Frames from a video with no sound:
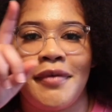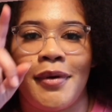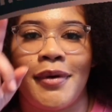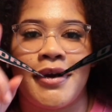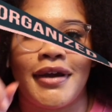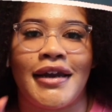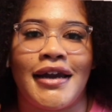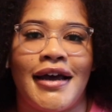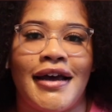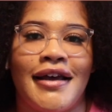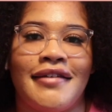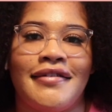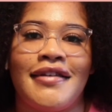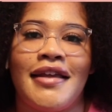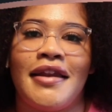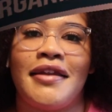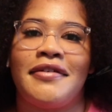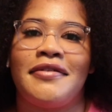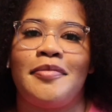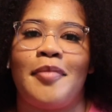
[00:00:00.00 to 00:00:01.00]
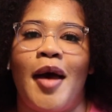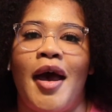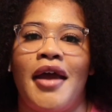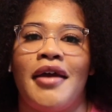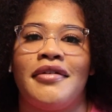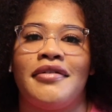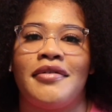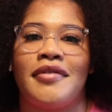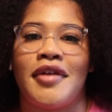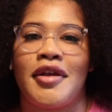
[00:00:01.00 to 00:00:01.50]
organized, and
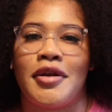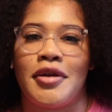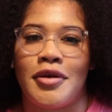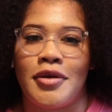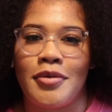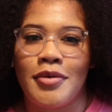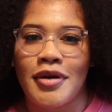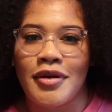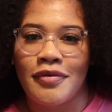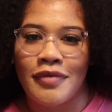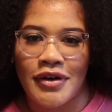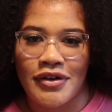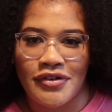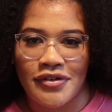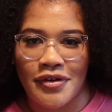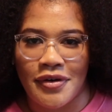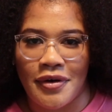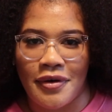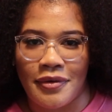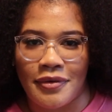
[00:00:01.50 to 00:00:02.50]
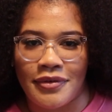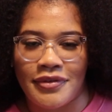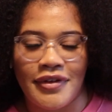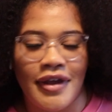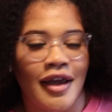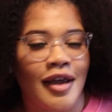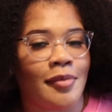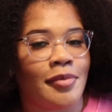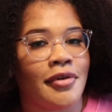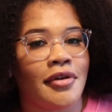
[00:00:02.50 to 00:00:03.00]
inspired so that you can reach your goals.
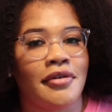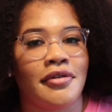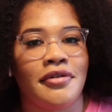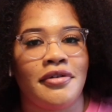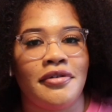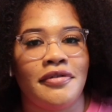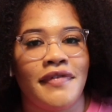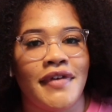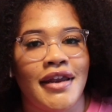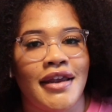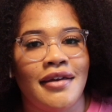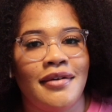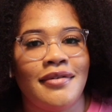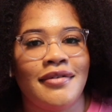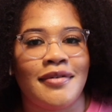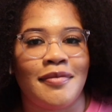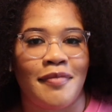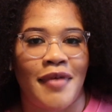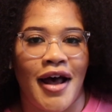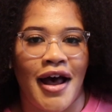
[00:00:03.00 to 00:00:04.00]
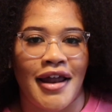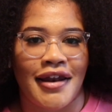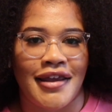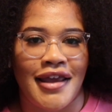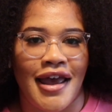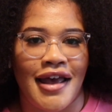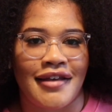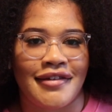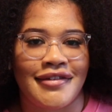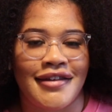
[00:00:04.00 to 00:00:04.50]
I upload new videos and
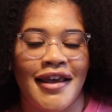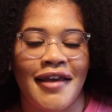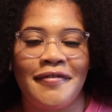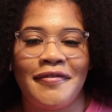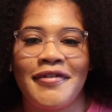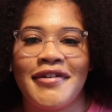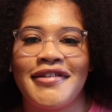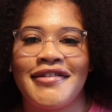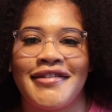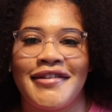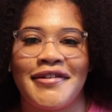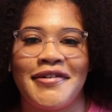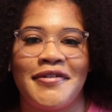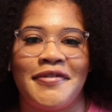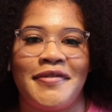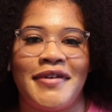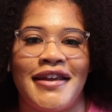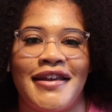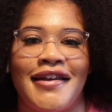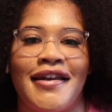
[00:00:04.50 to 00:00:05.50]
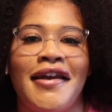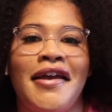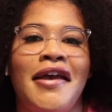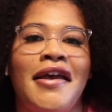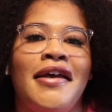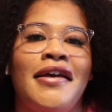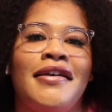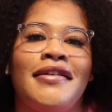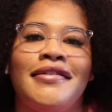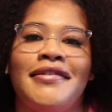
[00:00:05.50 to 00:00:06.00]
podcasts every single week,
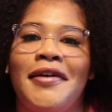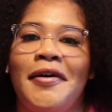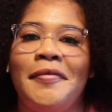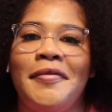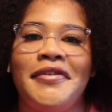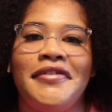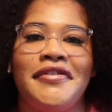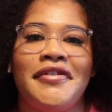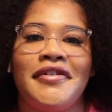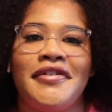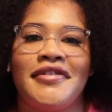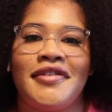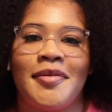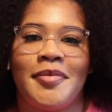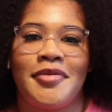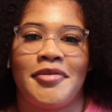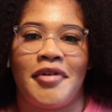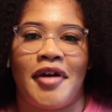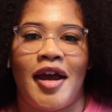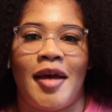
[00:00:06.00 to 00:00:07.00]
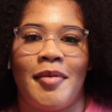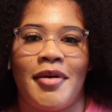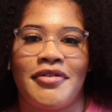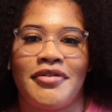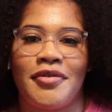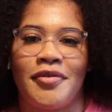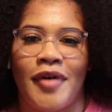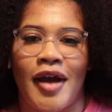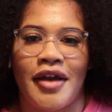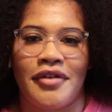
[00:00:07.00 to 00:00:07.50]
so be sure to subscribe as
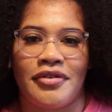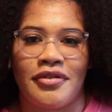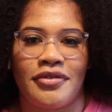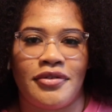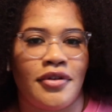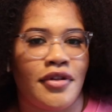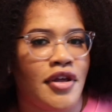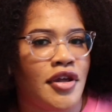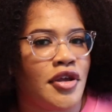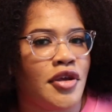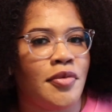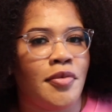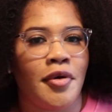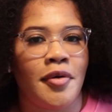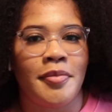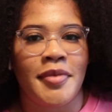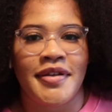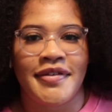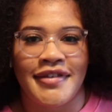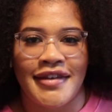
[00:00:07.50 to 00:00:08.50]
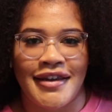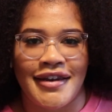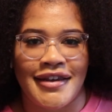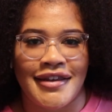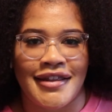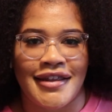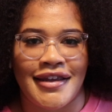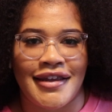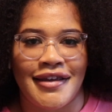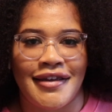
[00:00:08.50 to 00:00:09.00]
a riser so that you won't miss
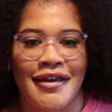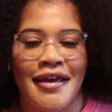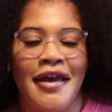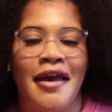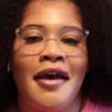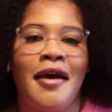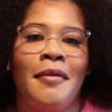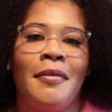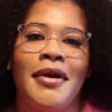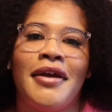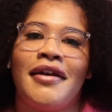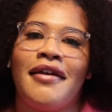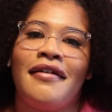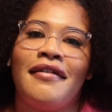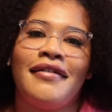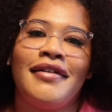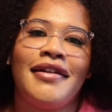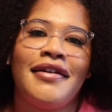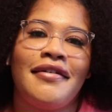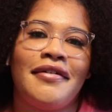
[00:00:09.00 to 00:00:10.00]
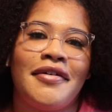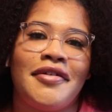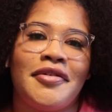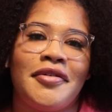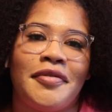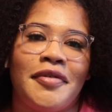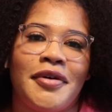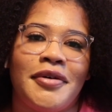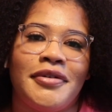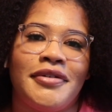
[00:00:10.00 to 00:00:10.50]
anything. We currently are on the
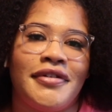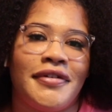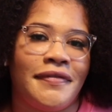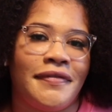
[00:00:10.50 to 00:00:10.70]
road to